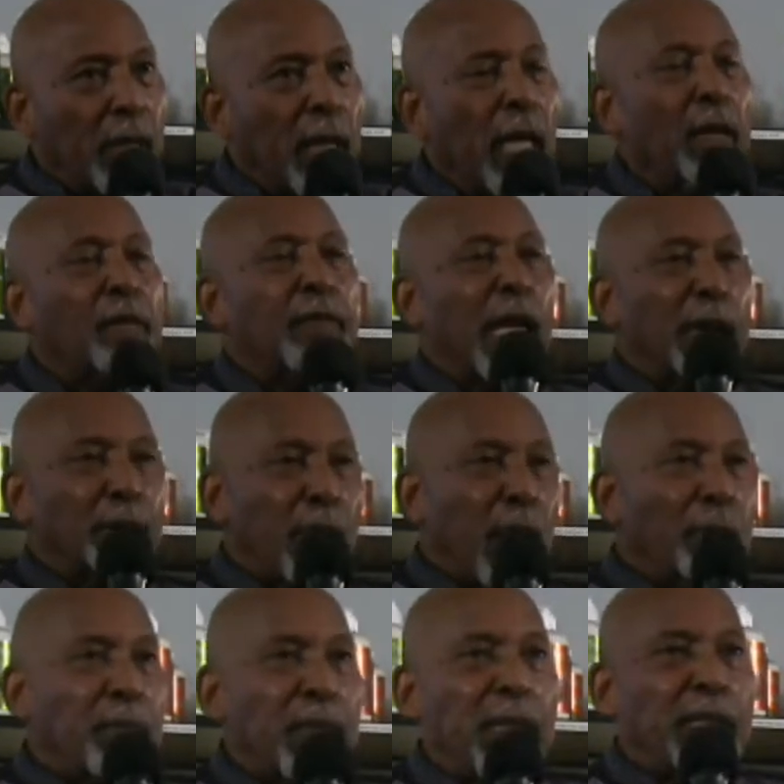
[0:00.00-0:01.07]
If that
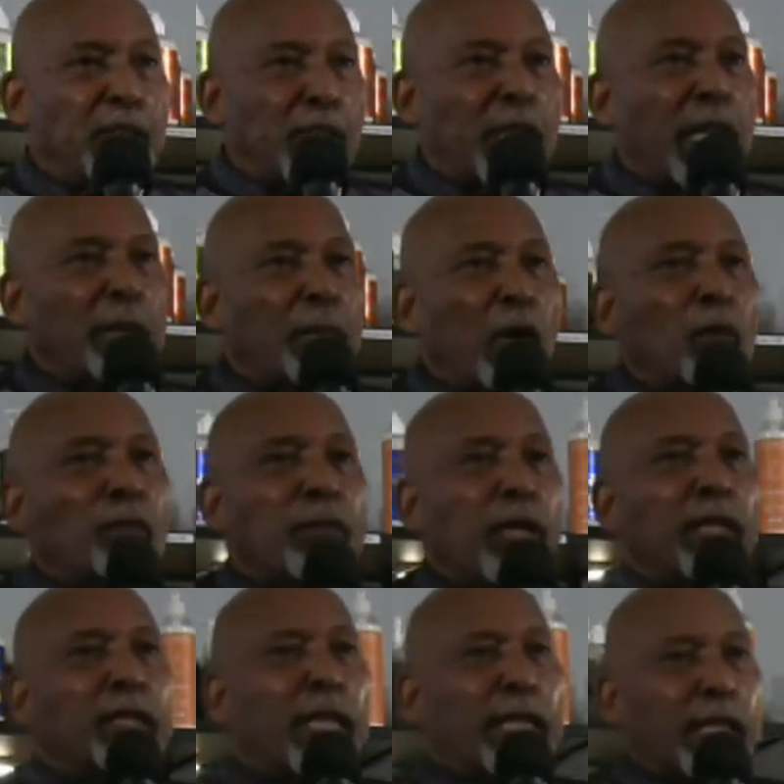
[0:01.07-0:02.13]
population came home to
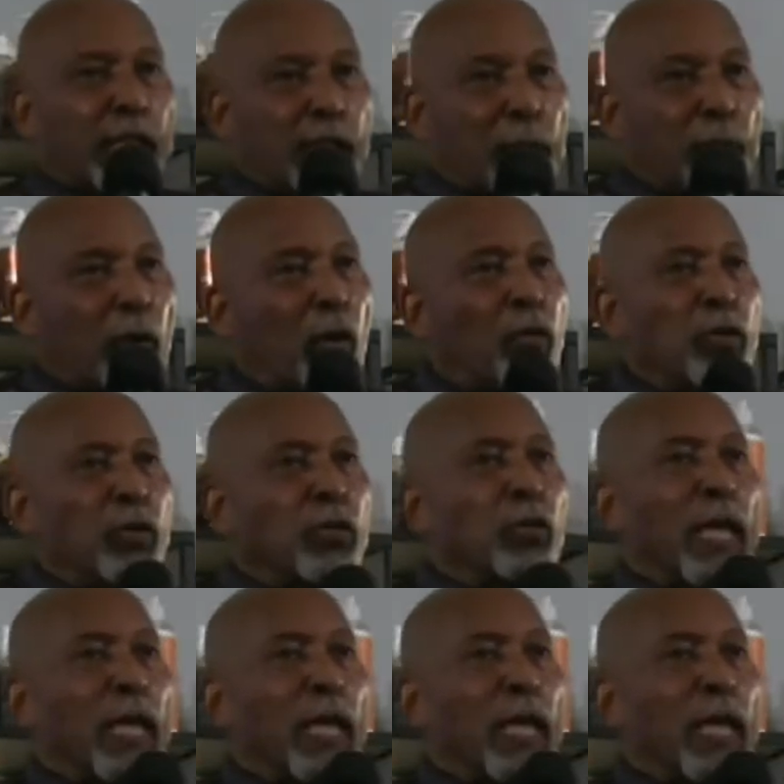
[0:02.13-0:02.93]
us like they're supposed to,